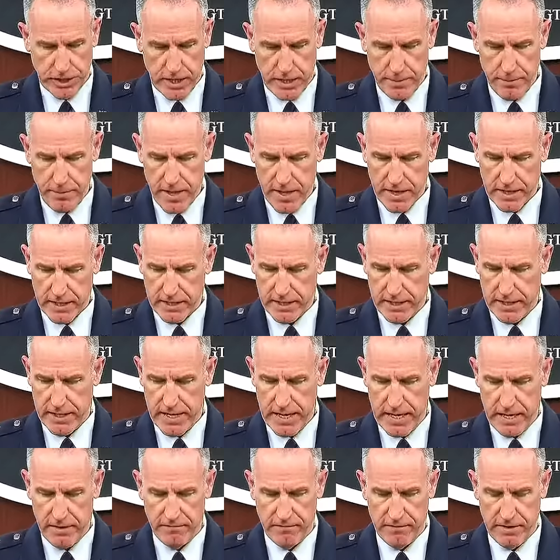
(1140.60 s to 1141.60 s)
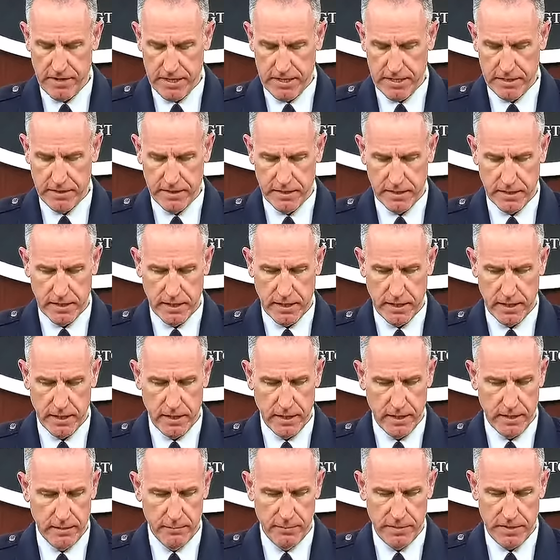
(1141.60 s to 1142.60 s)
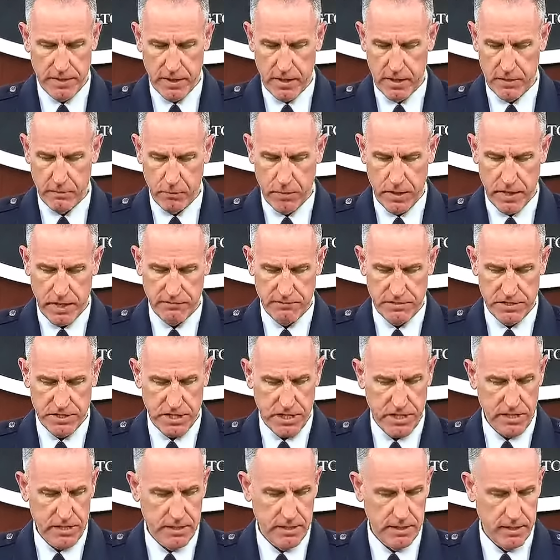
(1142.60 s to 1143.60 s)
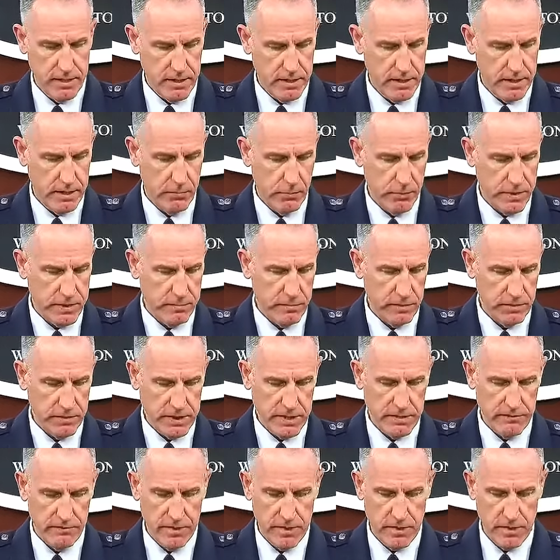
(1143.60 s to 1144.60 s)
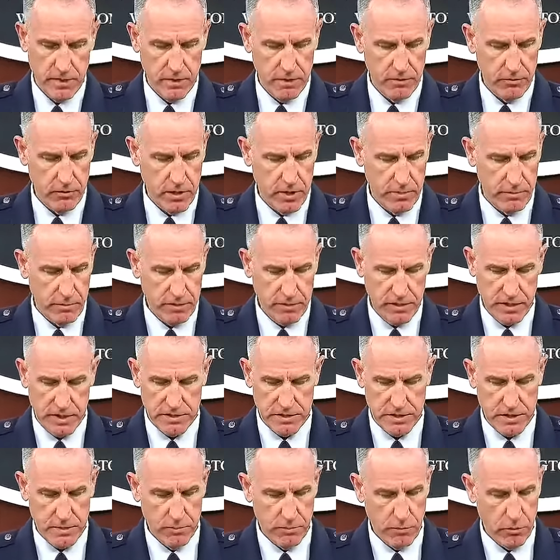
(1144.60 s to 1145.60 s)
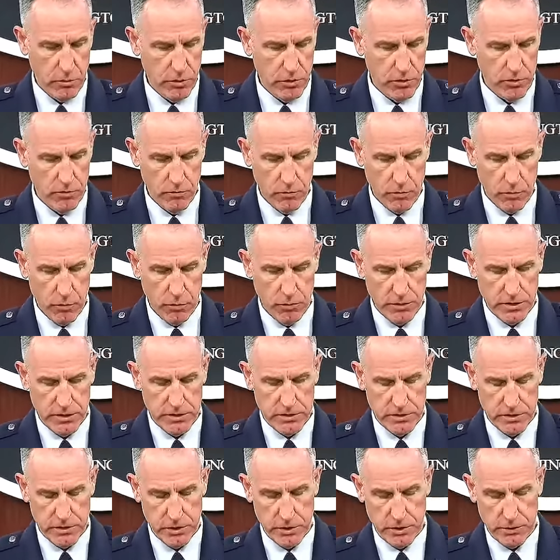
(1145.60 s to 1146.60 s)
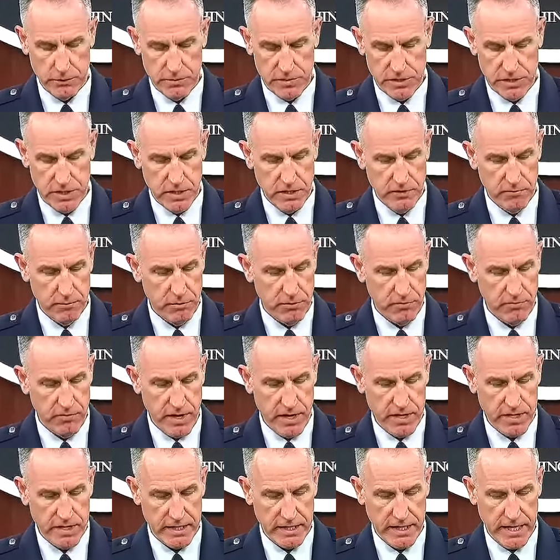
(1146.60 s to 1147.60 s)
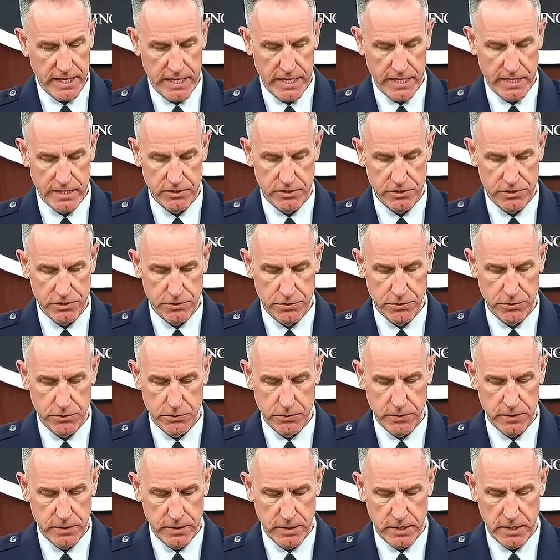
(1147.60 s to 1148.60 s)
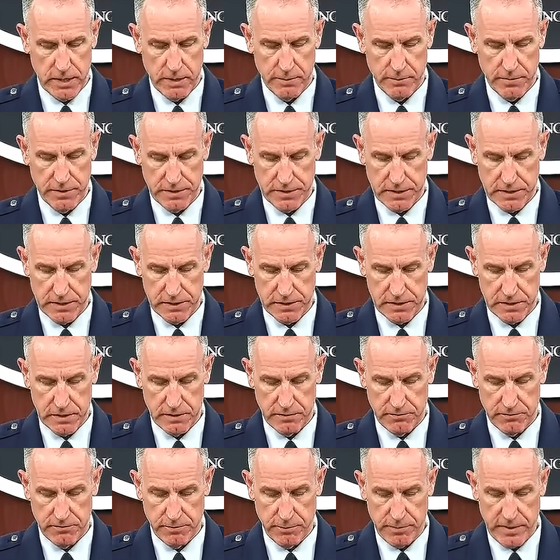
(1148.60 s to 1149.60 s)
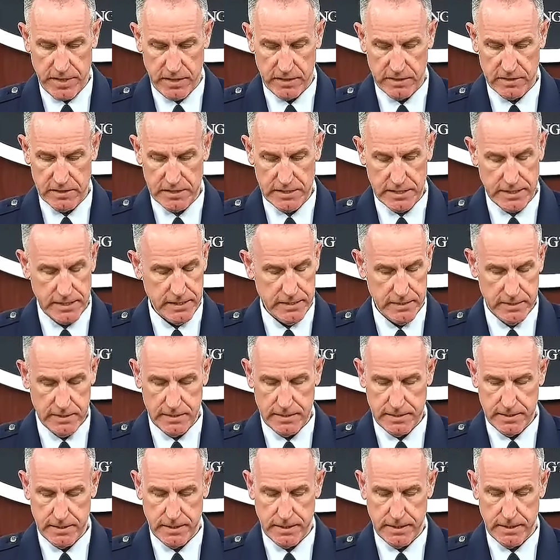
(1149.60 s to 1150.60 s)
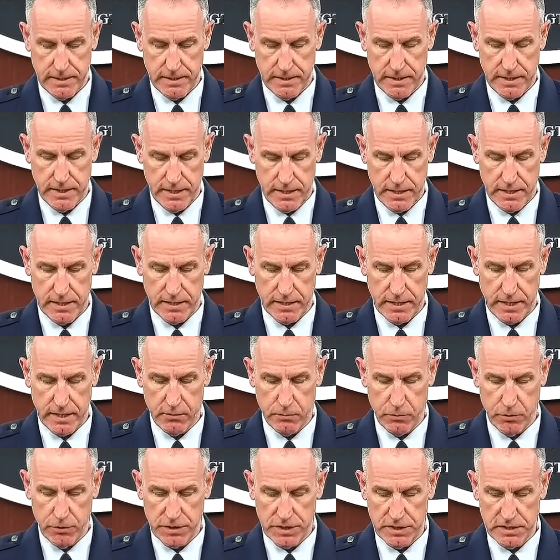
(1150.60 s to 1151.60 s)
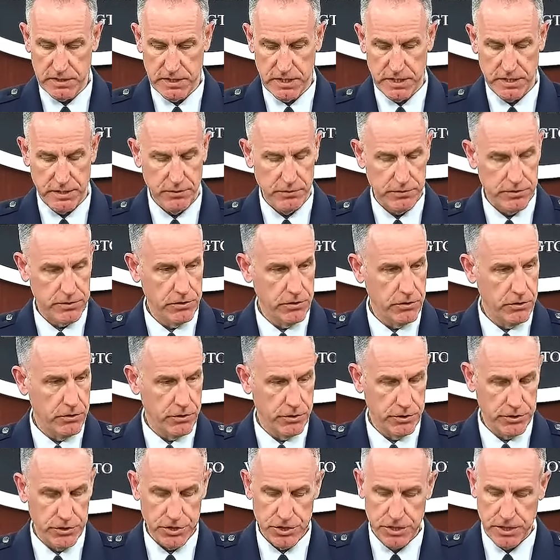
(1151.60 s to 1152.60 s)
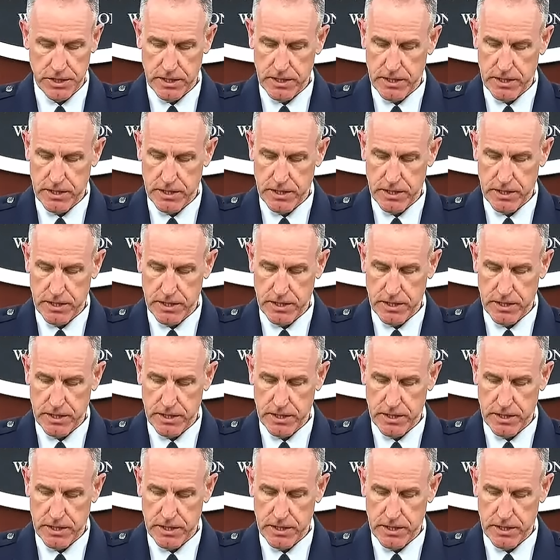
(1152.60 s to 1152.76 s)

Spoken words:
I'm not going to have anything beyond what I've said. We believe that UNRWA plays an important role in terms of providing aid to millions of Palestinians. And again, we'll continue to urge